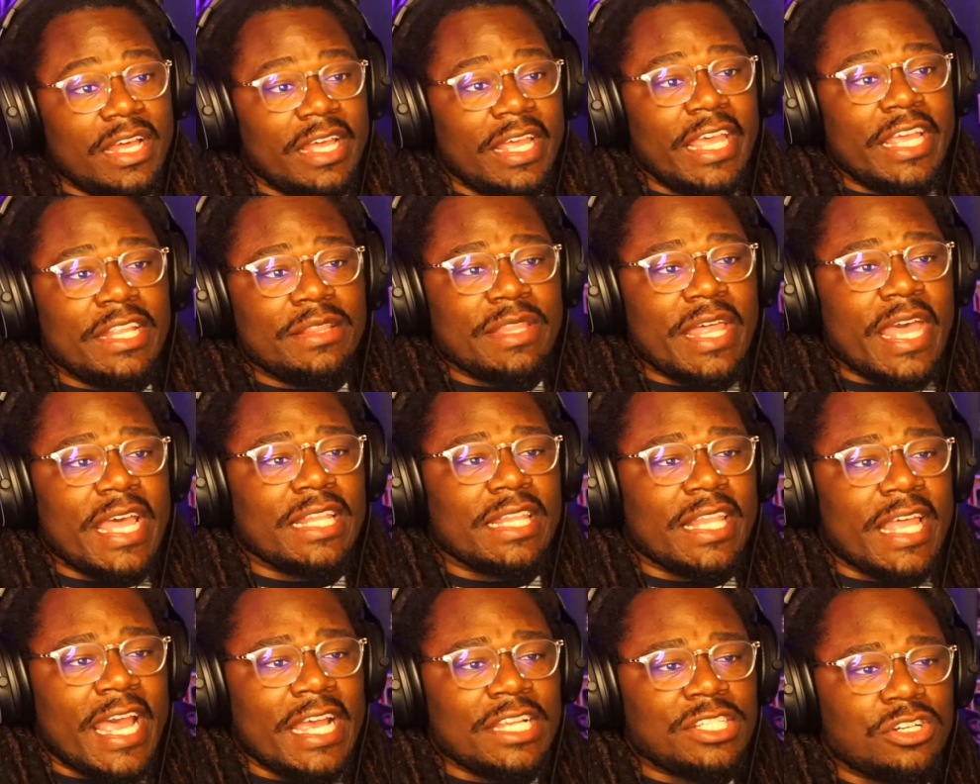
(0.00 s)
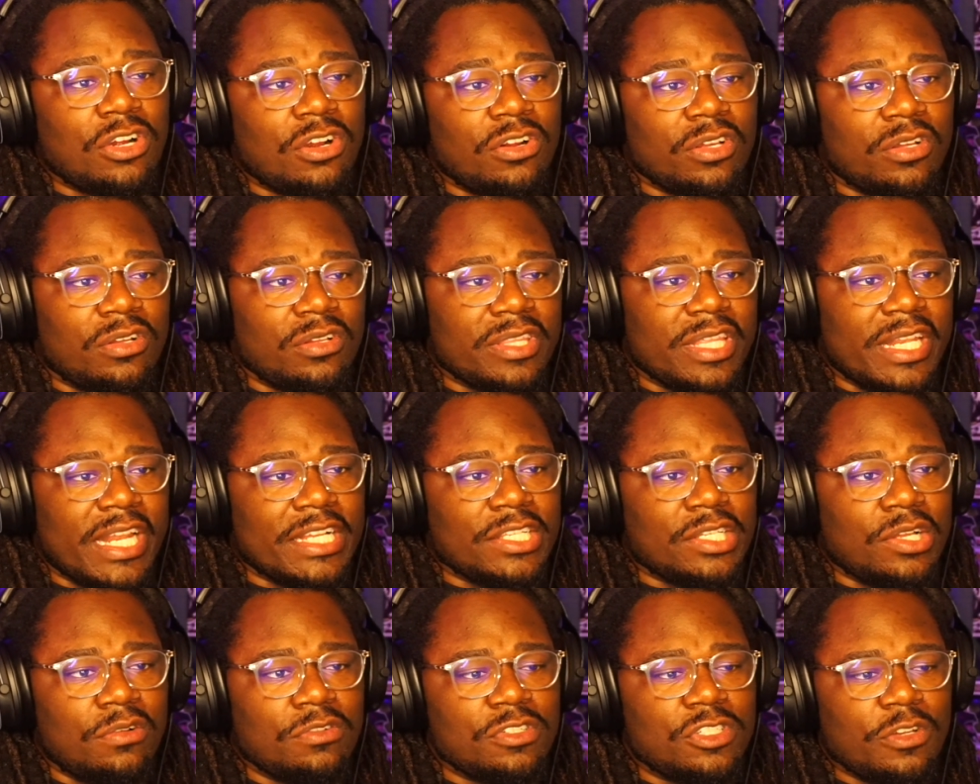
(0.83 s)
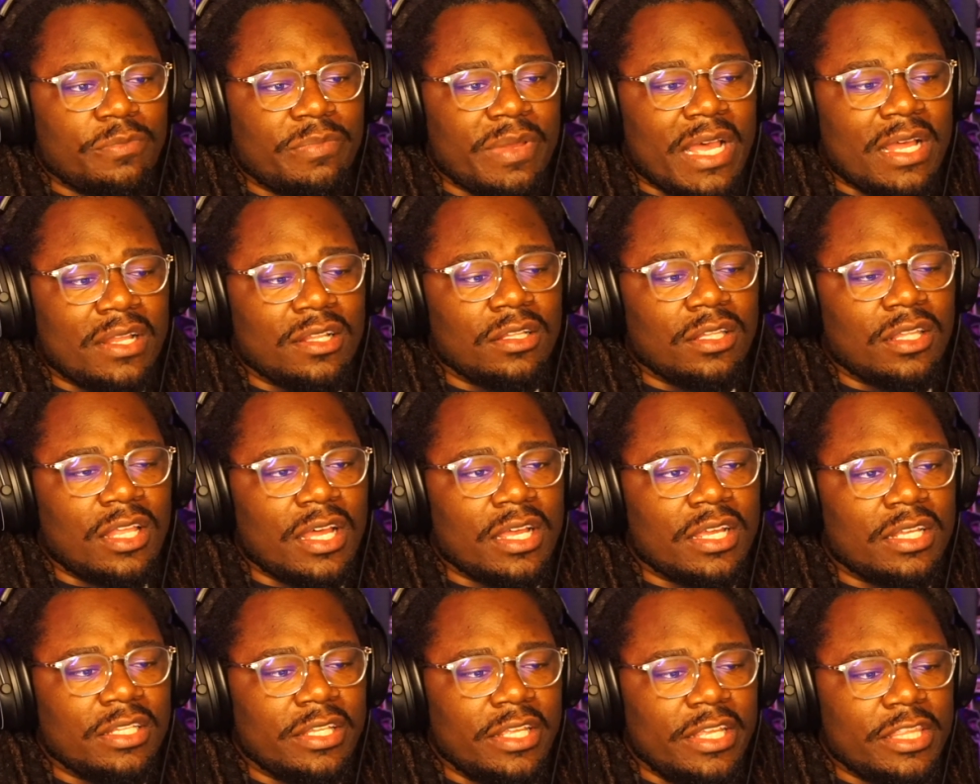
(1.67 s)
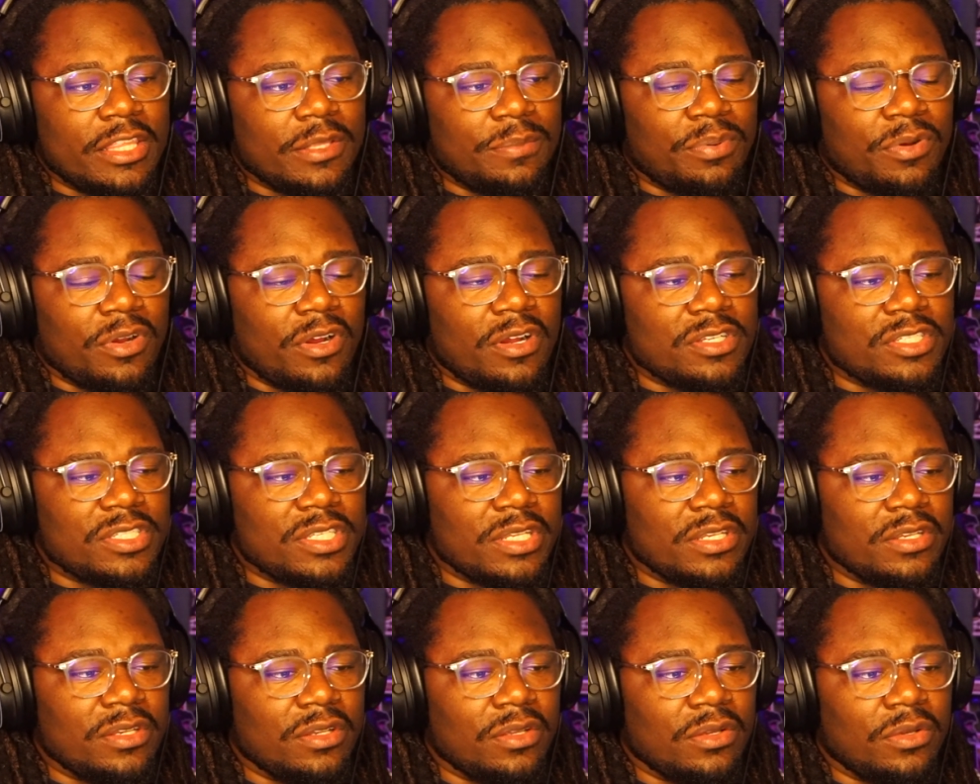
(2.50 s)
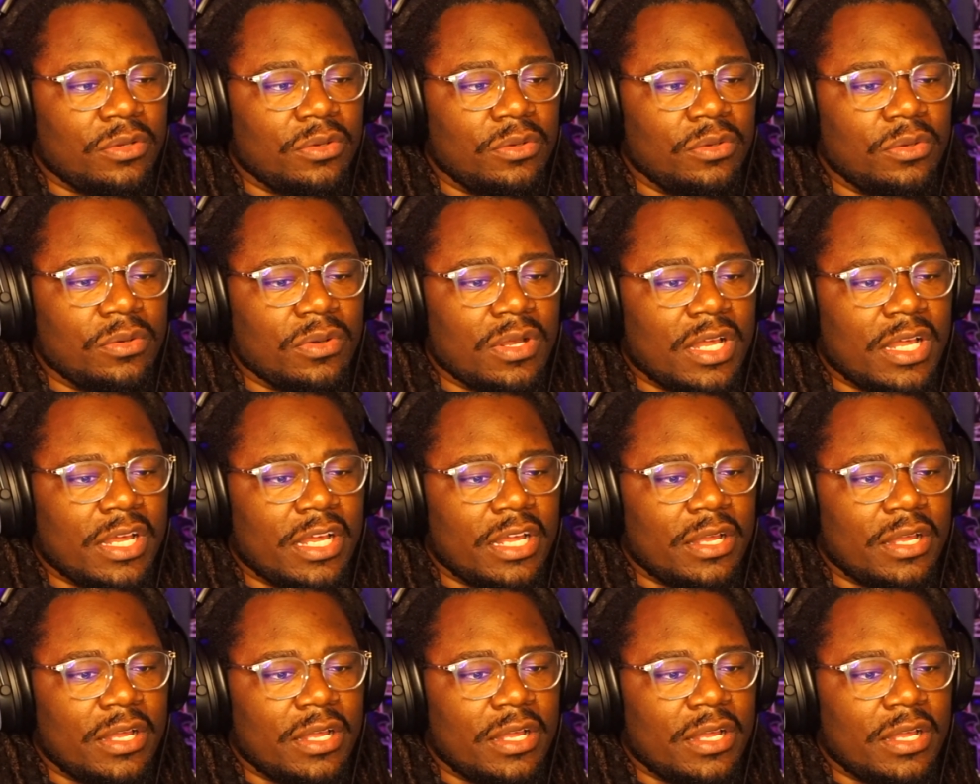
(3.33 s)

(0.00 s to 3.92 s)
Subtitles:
In that last article that I told you about, luckily the person who